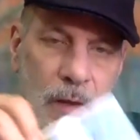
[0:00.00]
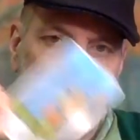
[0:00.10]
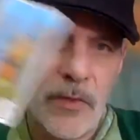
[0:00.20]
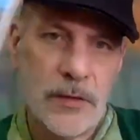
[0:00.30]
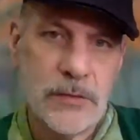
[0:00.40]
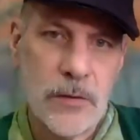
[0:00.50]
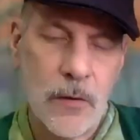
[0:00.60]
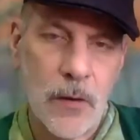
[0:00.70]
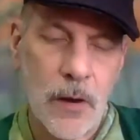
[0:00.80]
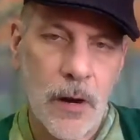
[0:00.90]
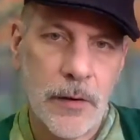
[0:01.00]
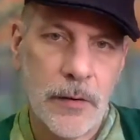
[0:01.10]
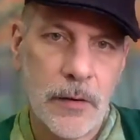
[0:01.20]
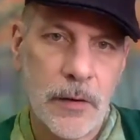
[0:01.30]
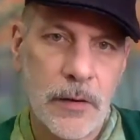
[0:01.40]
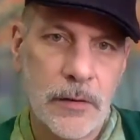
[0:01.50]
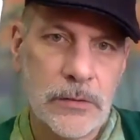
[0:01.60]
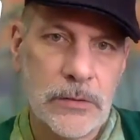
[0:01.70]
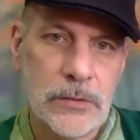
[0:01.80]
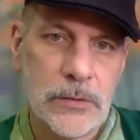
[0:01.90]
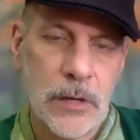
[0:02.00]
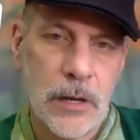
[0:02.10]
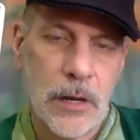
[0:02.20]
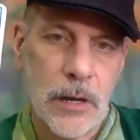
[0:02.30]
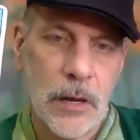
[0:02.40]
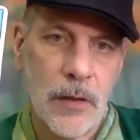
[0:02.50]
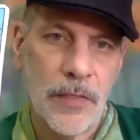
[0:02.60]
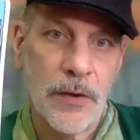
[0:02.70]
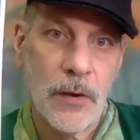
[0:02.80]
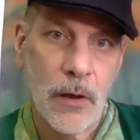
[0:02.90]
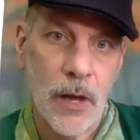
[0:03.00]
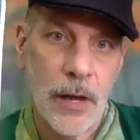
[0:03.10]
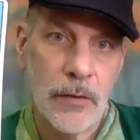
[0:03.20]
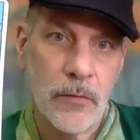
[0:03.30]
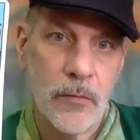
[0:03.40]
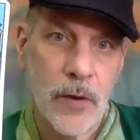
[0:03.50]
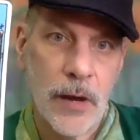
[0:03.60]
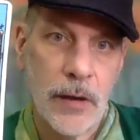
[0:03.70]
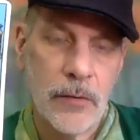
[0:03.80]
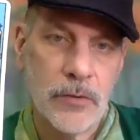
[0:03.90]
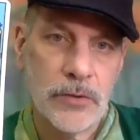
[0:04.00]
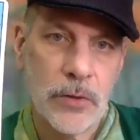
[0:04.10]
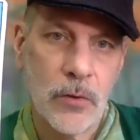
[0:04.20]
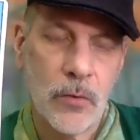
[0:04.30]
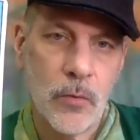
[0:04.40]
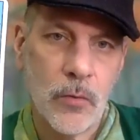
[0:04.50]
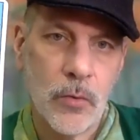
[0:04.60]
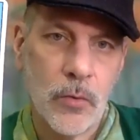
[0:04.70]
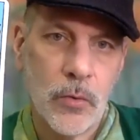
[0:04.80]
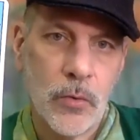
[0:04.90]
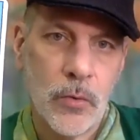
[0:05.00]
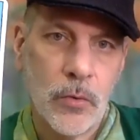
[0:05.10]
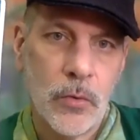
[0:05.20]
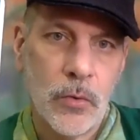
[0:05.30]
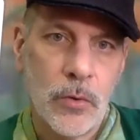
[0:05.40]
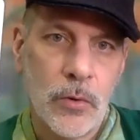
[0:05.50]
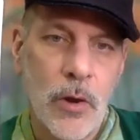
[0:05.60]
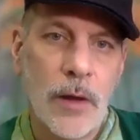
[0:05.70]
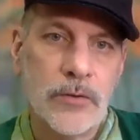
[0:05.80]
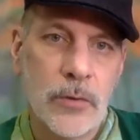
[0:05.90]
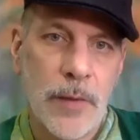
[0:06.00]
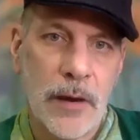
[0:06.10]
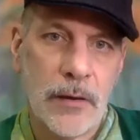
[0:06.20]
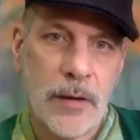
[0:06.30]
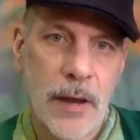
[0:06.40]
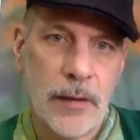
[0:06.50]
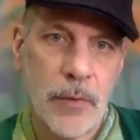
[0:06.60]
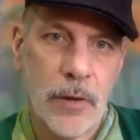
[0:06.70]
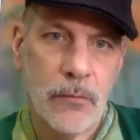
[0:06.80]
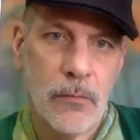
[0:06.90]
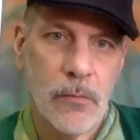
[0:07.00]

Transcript: this card is the nine, right? So nines are about attainment.